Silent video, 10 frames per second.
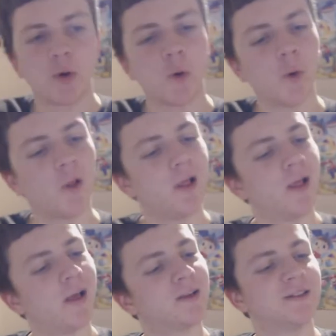is pretty cool.
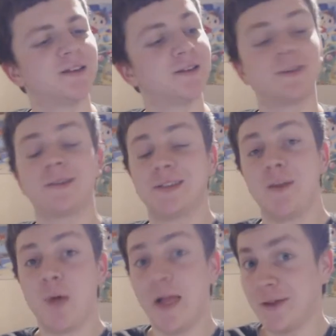So,
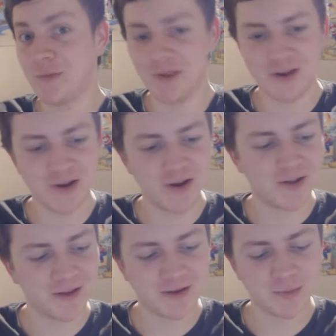it's in my last
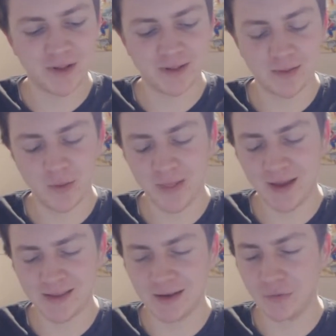video, well, the
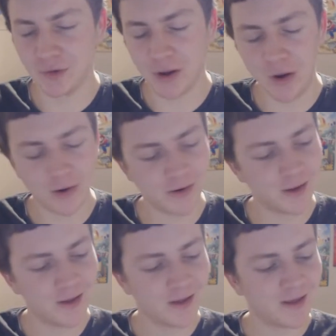one that I didn't
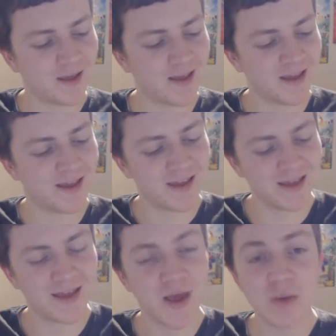record.
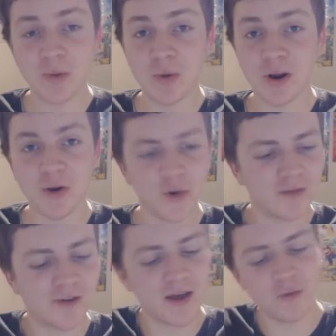It'd be pretty
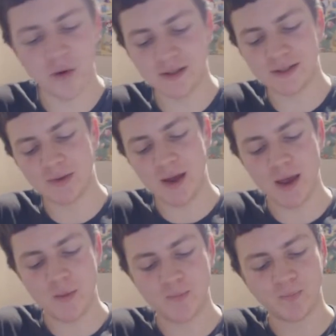cool if I wanted
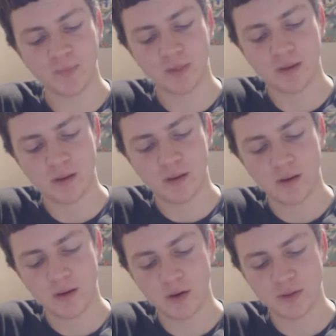to um,
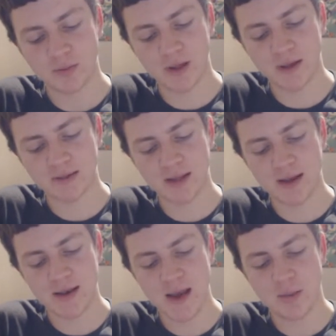cosplay as
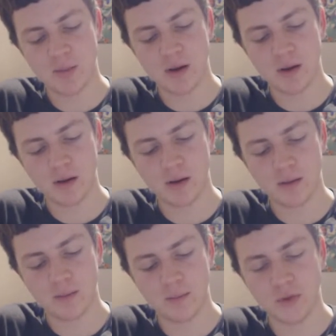like
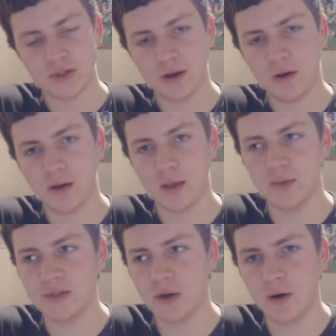Namba, Muto, or
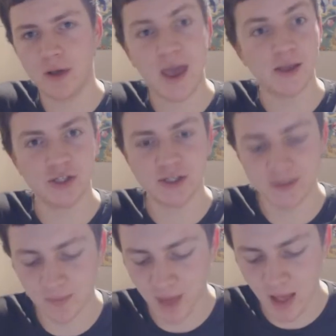Hibito, or
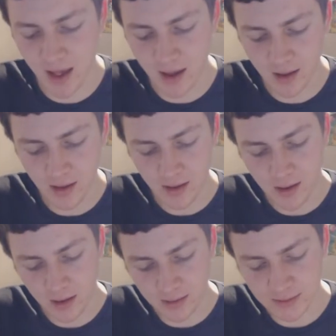Kenji, or something like that.
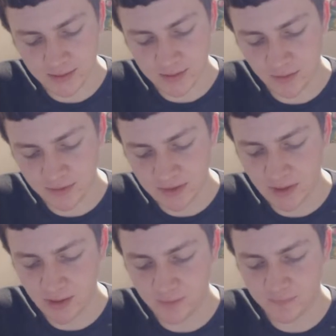Because
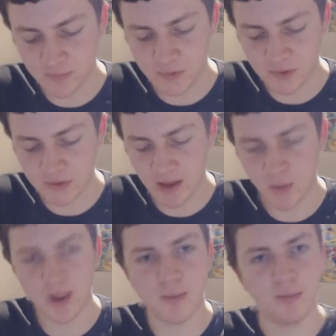obviously, you
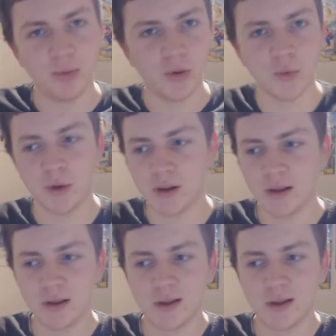just get one of them blue,